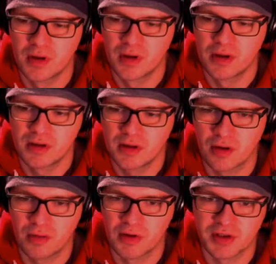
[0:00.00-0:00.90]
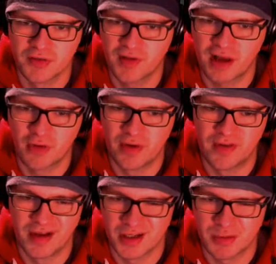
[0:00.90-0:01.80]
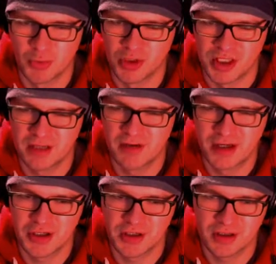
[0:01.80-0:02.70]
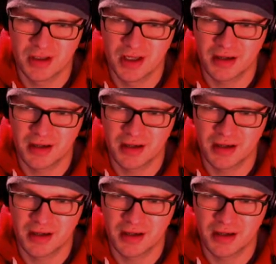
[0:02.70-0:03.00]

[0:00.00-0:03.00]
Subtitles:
So I would just flat call, even though it's a small consideration, because like